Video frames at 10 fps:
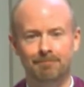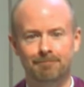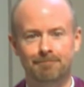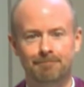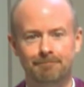
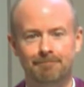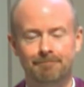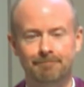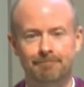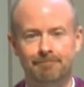
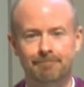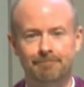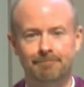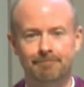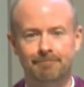
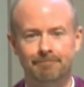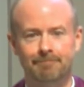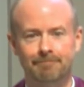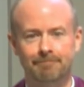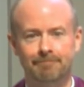
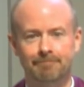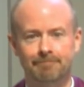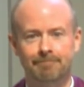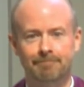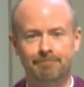
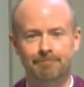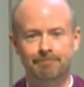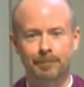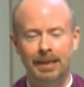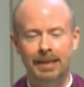
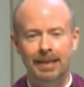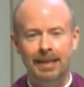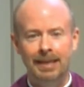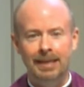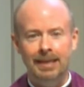
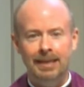Nothing is said.